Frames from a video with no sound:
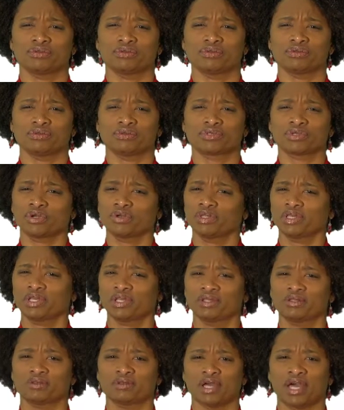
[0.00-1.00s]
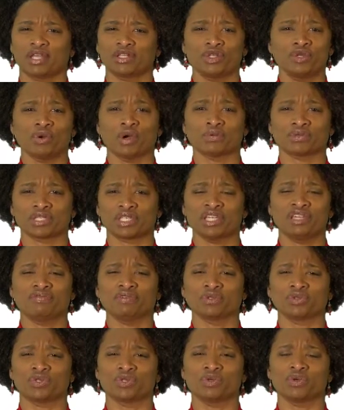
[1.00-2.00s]
certainly I knew I was an
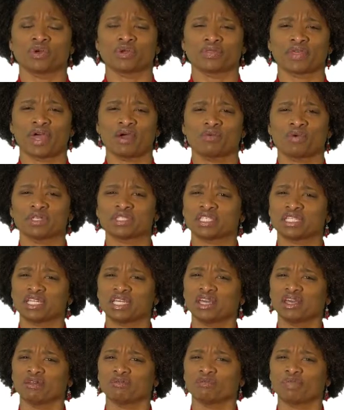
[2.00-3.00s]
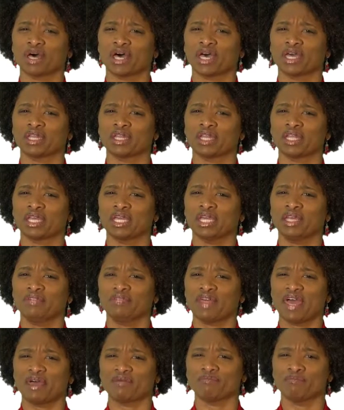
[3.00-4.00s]
evildoer. That wasn't it. But in
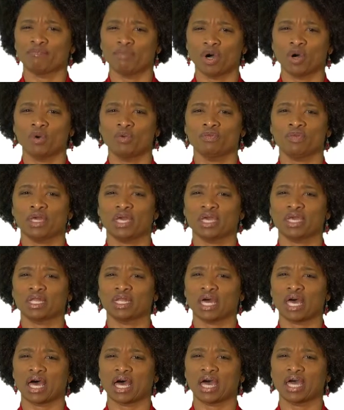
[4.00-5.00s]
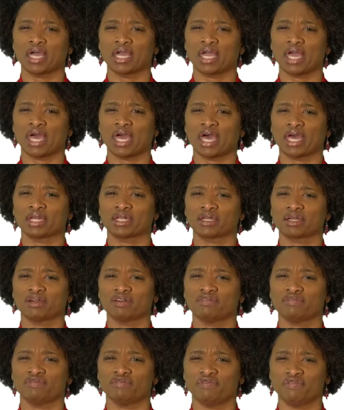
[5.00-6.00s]
that moment, I had
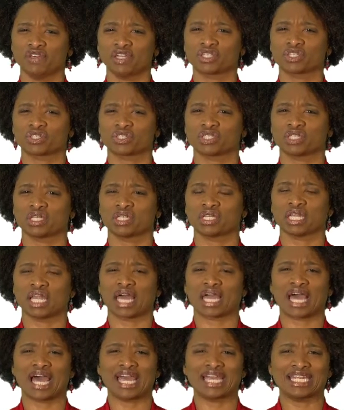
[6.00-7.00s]
conviction like I had